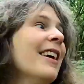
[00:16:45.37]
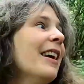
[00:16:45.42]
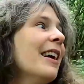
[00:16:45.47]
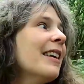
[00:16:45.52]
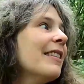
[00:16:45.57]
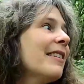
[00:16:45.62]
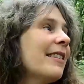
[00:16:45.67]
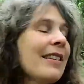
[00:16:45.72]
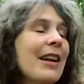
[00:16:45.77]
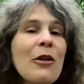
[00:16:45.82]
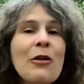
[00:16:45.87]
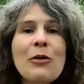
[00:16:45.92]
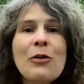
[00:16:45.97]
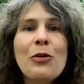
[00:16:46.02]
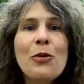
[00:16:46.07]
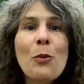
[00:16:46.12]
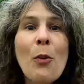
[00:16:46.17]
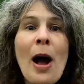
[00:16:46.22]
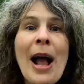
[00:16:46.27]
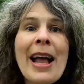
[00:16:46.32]
So
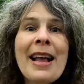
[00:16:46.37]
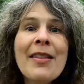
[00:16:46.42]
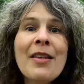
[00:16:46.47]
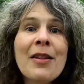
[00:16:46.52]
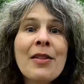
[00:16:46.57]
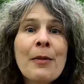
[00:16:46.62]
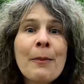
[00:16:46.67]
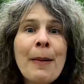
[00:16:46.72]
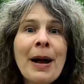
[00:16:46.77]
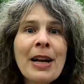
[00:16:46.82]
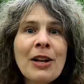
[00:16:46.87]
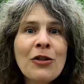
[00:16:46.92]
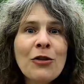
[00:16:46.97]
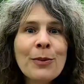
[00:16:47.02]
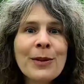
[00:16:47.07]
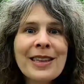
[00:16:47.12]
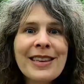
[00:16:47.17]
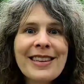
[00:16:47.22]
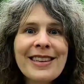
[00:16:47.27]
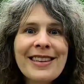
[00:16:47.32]
the way that the
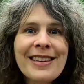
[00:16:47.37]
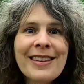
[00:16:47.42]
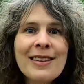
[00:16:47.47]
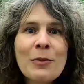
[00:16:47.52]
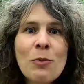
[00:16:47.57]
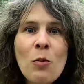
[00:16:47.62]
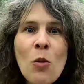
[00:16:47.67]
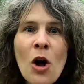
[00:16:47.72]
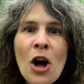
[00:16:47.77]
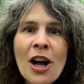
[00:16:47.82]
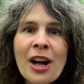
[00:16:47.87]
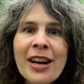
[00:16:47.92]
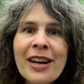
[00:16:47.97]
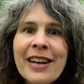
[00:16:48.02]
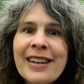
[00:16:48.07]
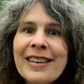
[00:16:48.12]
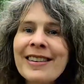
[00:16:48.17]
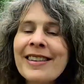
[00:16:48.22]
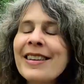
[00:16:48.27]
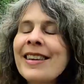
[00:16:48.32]
management system
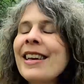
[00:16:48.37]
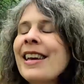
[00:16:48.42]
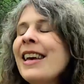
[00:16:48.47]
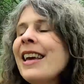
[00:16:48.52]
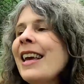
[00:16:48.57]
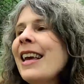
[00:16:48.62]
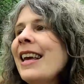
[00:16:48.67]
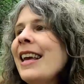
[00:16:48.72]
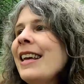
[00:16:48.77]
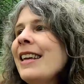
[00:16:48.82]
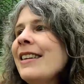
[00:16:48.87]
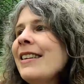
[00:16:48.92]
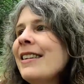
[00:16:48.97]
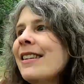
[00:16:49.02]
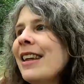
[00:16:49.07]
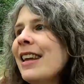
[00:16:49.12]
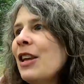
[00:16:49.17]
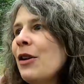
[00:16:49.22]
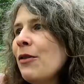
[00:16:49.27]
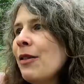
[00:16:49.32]
works is
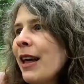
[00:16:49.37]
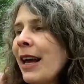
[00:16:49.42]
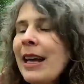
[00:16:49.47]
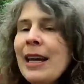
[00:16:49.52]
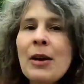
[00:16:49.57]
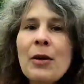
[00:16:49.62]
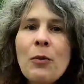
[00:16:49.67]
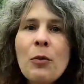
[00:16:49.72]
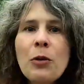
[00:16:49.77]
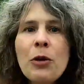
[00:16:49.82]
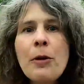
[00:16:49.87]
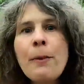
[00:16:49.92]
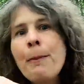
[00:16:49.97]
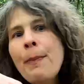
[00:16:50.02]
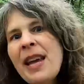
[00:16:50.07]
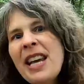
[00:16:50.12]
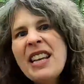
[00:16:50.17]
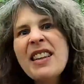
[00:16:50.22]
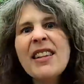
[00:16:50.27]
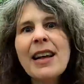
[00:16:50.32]
that you take your
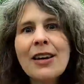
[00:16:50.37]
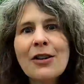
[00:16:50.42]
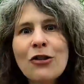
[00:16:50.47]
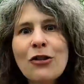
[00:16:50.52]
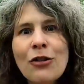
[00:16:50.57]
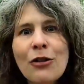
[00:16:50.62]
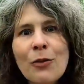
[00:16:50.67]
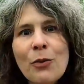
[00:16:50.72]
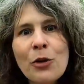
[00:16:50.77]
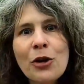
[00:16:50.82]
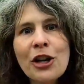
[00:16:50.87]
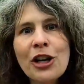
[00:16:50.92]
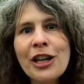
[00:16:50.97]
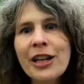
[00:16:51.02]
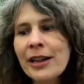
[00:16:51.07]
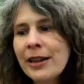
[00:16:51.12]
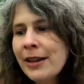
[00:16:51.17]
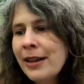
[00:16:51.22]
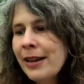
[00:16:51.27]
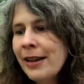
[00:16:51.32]
big section of
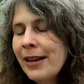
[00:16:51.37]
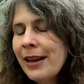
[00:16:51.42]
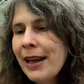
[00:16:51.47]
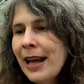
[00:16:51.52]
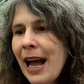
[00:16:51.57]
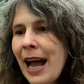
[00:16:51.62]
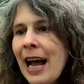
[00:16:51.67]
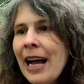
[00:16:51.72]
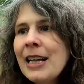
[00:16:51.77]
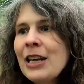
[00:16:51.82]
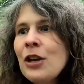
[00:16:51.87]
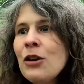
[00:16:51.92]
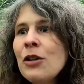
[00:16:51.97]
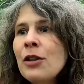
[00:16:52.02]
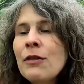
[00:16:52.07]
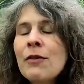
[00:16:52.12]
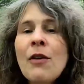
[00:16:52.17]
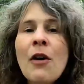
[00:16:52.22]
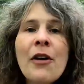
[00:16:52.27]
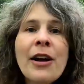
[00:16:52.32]
woodland and you
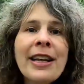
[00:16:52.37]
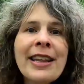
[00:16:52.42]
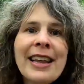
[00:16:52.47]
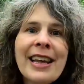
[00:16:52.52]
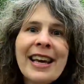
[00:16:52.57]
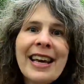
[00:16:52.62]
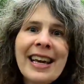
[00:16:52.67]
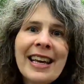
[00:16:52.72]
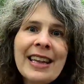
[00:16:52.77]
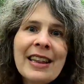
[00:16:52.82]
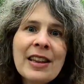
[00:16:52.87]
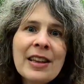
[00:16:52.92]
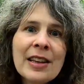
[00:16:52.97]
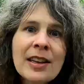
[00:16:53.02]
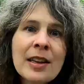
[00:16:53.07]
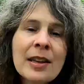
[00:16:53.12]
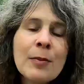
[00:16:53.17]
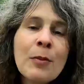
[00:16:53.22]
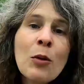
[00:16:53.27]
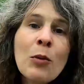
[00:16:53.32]
divide it into
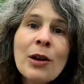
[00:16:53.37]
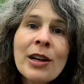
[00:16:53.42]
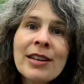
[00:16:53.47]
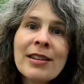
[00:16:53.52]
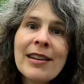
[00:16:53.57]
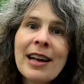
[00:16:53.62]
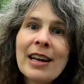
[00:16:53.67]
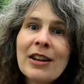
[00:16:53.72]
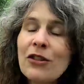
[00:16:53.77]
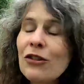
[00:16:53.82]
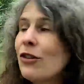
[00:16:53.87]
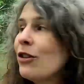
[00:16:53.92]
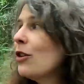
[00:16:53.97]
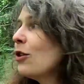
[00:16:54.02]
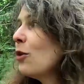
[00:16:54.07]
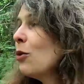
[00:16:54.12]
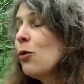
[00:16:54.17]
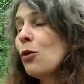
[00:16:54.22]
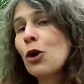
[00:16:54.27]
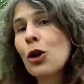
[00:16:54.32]
smaller sections
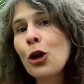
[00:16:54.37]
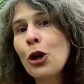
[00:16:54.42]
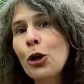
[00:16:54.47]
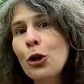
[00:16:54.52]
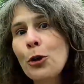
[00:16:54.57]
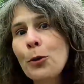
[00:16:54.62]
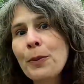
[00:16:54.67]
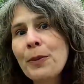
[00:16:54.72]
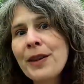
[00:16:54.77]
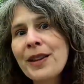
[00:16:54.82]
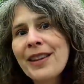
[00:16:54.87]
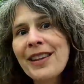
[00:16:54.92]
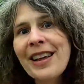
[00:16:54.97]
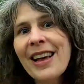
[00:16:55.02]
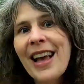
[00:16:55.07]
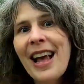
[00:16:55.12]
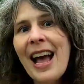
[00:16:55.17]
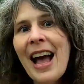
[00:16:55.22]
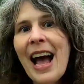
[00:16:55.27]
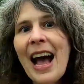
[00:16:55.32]
called cubes.
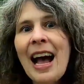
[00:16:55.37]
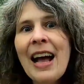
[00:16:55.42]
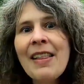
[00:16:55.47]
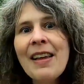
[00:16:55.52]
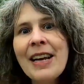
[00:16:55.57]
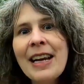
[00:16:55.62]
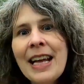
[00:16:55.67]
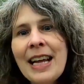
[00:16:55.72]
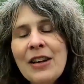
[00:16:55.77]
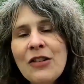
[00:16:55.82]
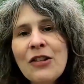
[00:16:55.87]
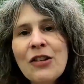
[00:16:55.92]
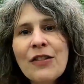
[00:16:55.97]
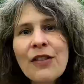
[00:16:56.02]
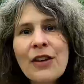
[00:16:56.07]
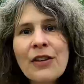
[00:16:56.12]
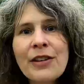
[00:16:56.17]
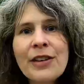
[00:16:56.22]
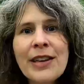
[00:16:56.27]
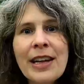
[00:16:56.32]
And then each of
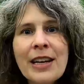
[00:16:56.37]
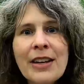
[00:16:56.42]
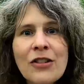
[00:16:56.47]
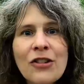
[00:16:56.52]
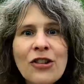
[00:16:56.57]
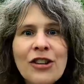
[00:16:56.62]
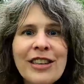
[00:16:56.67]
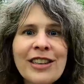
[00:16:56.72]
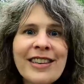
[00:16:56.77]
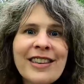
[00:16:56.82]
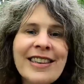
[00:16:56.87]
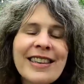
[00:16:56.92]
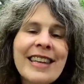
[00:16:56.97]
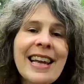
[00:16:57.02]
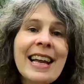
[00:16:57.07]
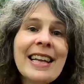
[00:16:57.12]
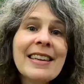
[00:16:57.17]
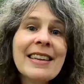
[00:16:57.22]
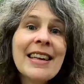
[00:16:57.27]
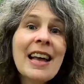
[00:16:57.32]
those sections
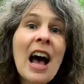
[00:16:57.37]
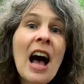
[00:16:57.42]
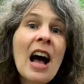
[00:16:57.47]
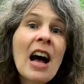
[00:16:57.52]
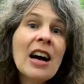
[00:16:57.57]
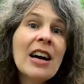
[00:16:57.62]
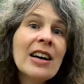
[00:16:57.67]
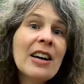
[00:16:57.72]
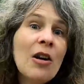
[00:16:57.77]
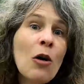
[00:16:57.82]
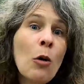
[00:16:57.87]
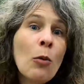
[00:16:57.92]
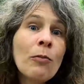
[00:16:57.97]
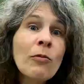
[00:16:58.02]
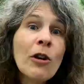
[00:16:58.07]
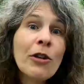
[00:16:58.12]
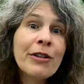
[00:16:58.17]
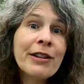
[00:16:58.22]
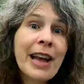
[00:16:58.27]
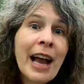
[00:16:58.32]
gets cut on
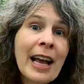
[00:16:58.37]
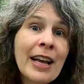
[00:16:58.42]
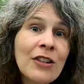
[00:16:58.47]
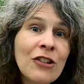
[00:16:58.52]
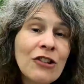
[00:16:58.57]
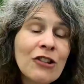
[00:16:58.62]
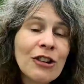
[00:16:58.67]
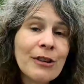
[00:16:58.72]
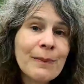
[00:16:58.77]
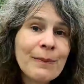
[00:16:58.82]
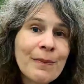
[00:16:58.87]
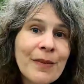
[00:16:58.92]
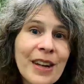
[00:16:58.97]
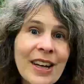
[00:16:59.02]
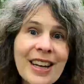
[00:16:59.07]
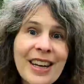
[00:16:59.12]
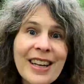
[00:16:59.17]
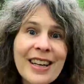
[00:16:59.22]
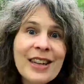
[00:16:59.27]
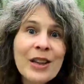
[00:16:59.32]
rotation.
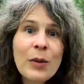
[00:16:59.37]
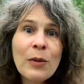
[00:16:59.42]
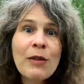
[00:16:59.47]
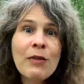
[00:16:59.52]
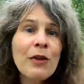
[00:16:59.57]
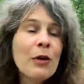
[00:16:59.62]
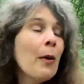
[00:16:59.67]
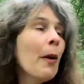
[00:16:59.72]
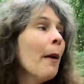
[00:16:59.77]
So if you